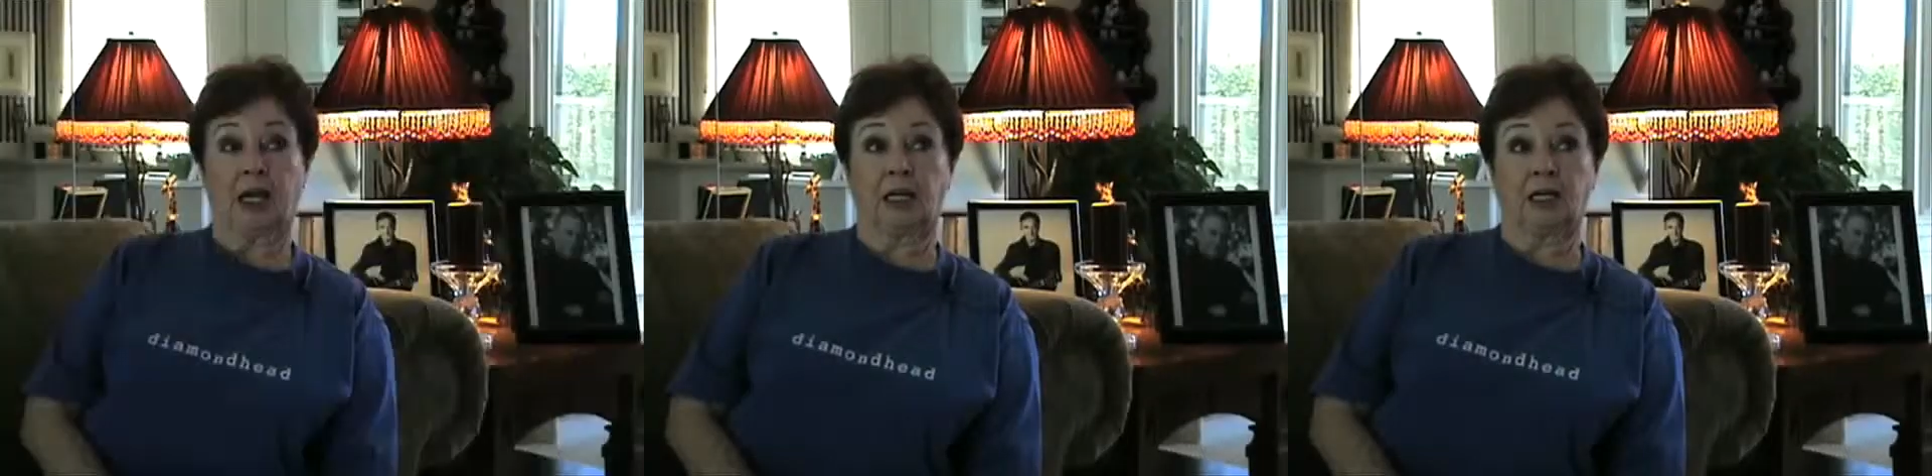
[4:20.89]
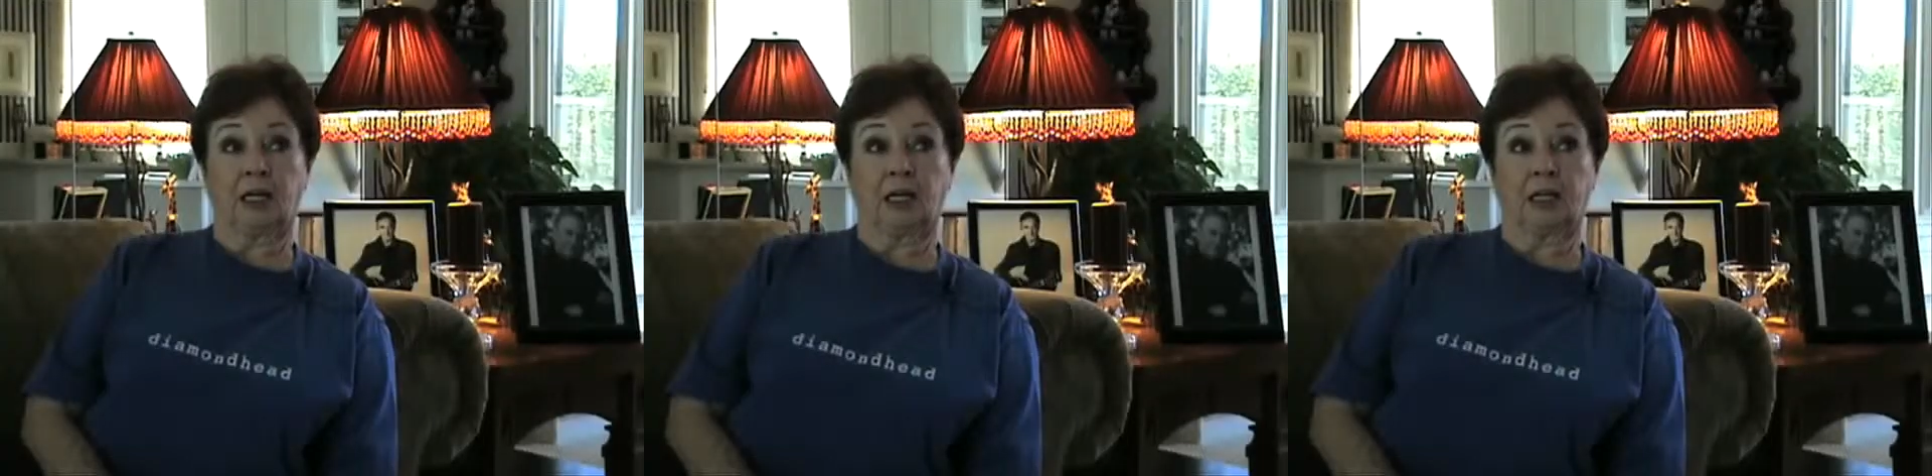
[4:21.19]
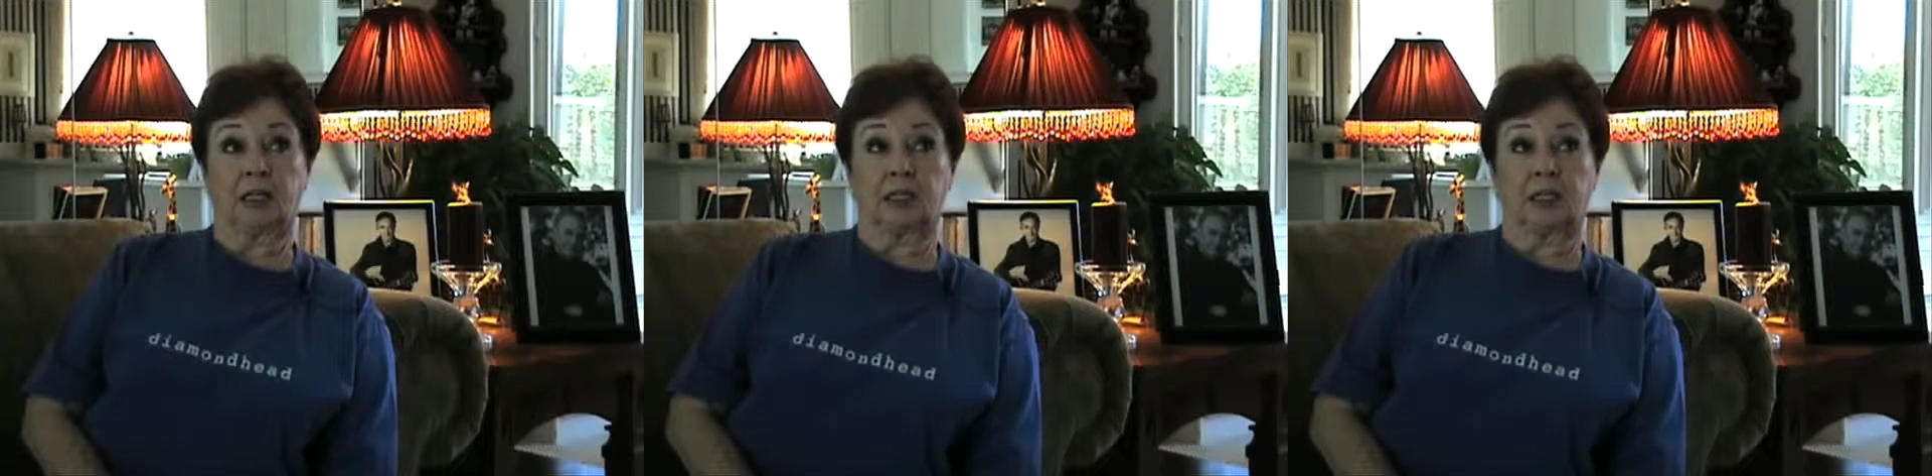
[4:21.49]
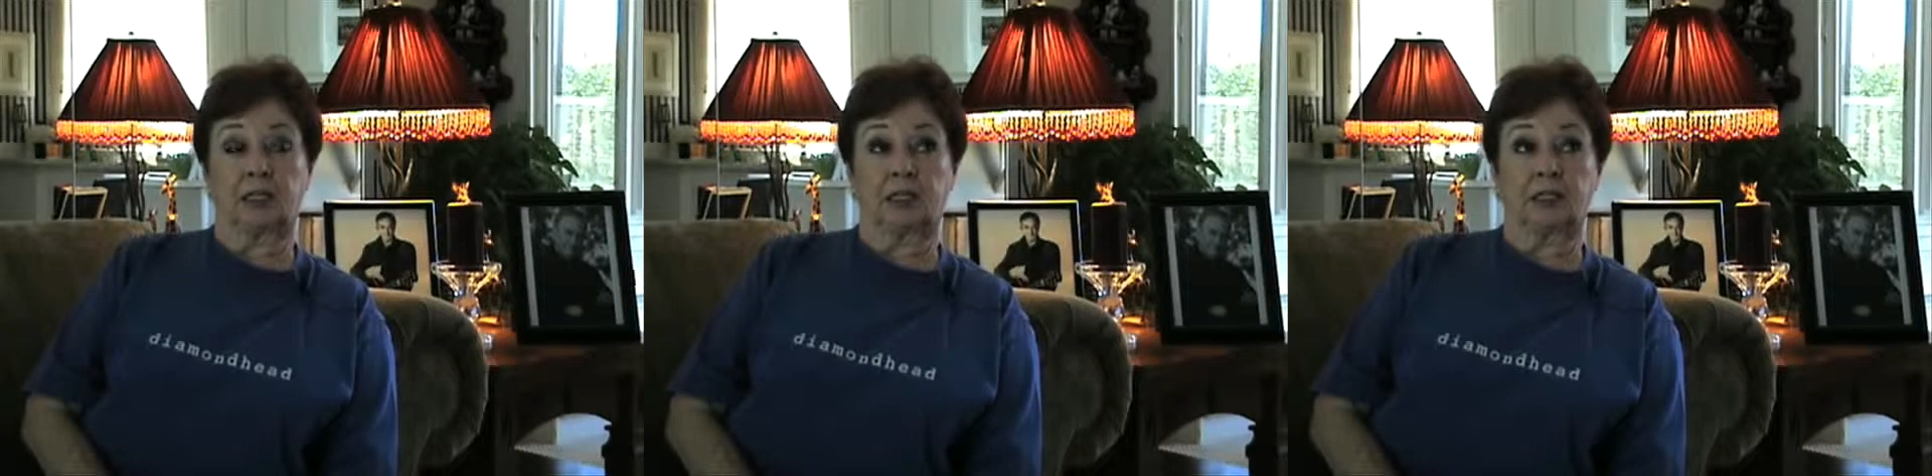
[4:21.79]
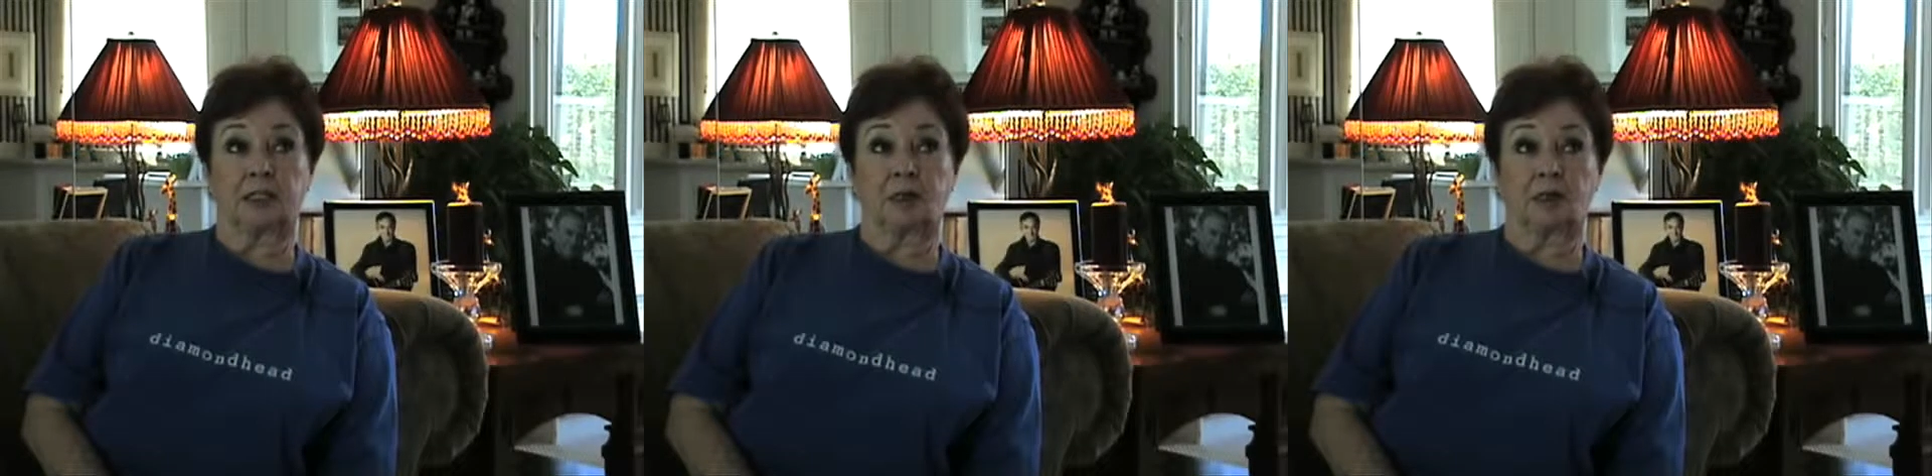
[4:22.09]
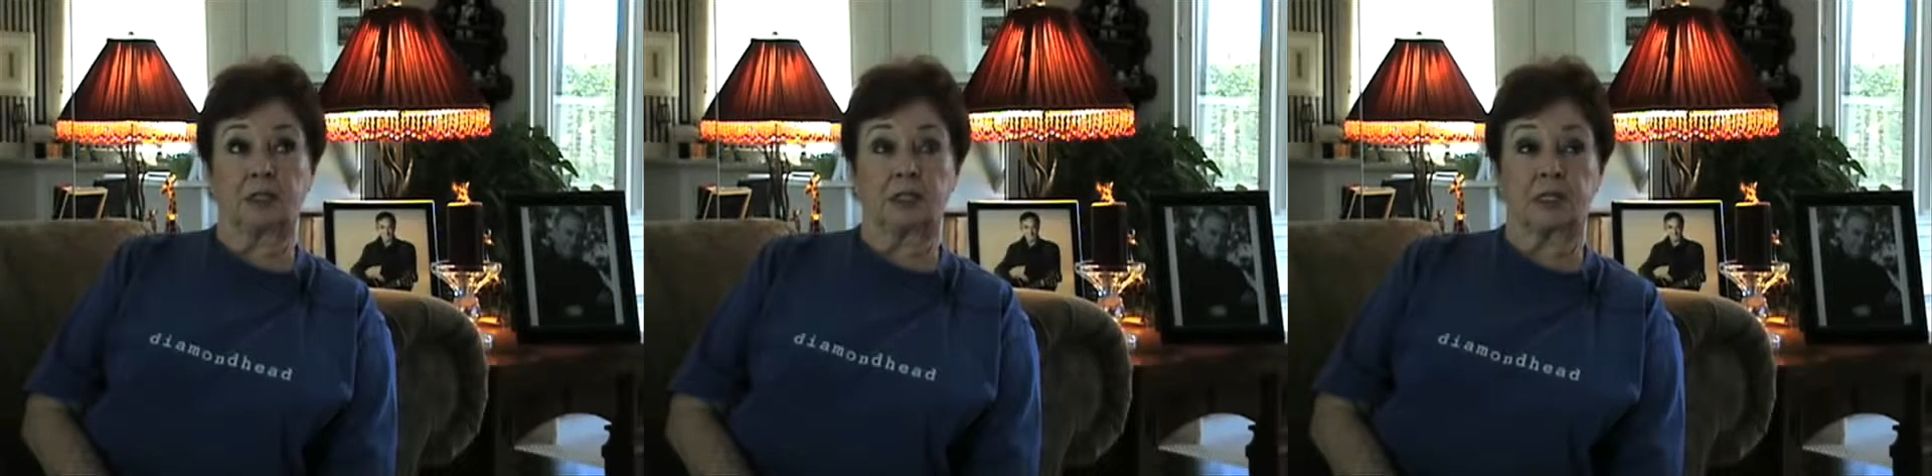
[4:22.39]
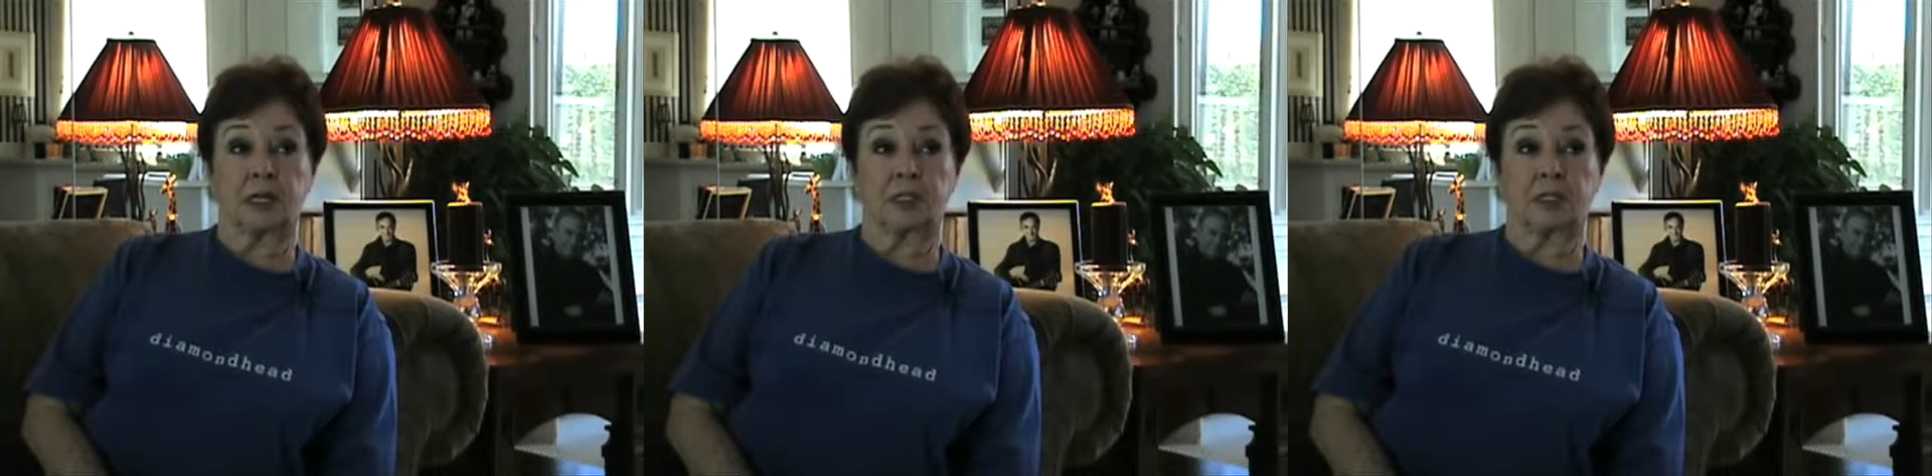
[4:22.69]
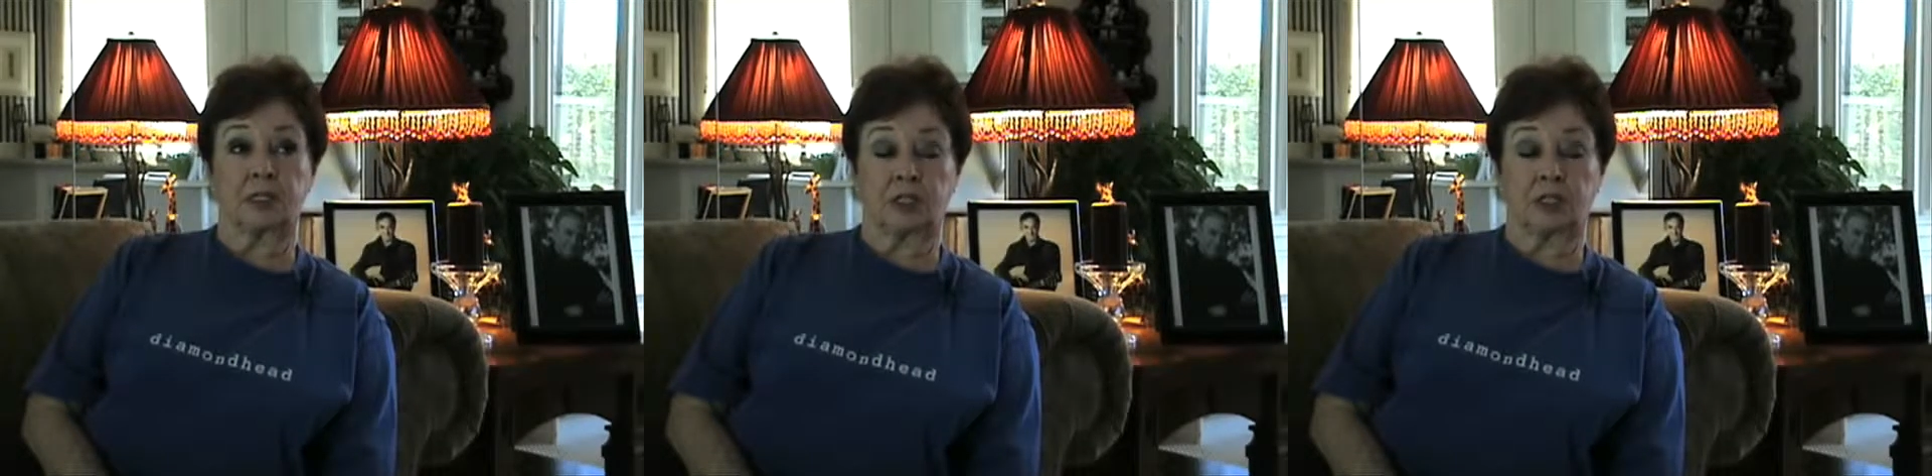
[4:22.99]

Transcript: and then uh, his oldest son,